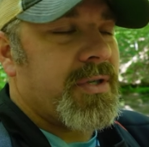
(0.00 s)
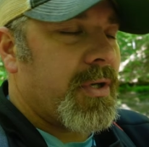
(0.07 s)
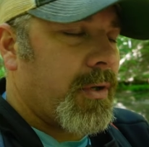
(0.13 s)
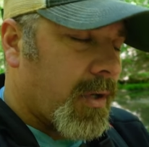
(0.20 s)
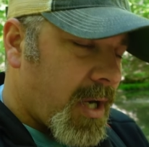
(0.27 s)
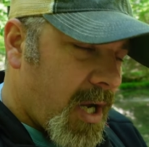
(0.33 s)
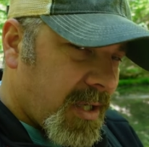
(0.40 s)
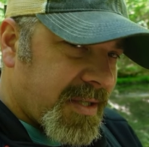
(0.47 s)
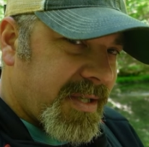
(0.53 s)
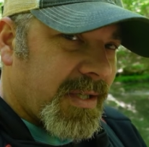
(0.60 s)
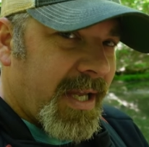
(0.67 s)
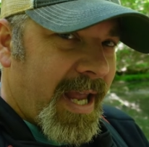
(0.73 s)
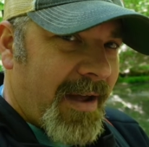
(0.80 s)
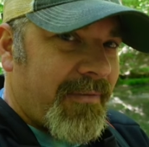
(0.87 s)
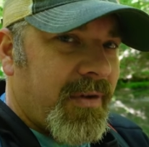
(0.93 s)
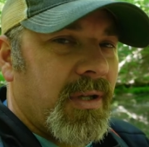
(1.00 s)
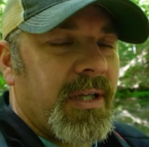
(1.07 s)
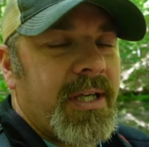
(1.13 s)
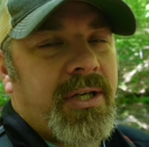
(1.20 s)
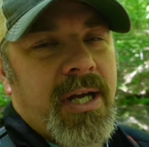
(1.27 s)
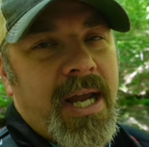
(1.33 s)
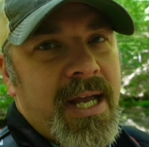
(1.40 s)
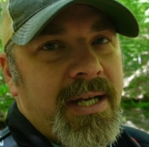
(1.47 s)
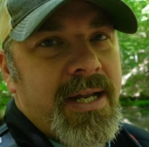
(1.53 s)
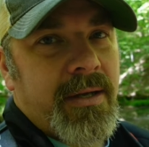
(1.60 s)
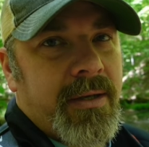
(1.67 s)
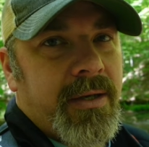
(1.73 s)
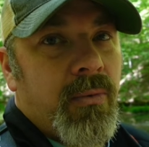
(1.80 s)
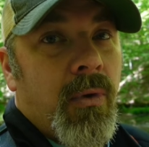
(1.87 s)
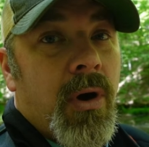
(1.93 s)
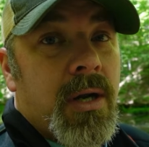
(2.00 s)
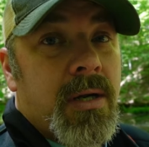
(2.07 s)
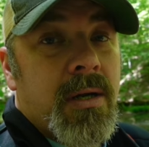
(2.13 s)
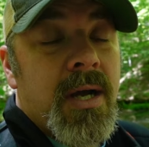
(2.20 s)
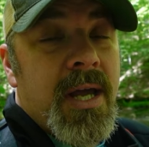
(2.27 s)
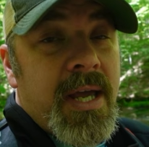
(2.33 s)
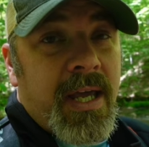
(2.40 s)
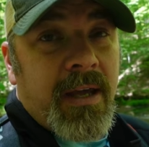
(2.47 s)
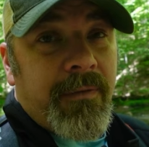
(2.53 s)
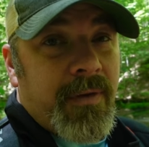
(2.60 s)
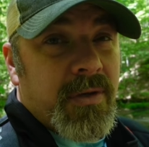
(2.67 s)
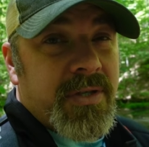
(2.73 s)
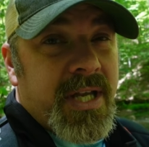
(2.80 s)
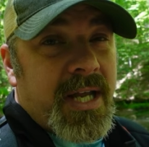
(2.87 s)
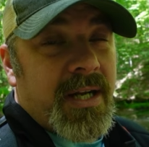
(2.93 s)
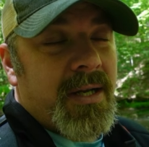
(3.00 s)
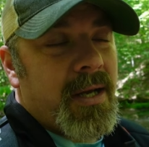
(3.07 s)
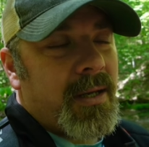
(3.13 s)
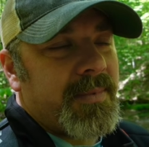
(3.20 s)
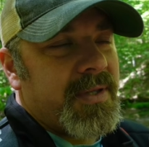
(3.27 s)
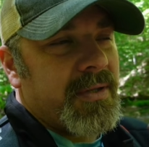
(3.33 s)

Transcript: So you're constantly having to lean your head down in the water if you're standing up.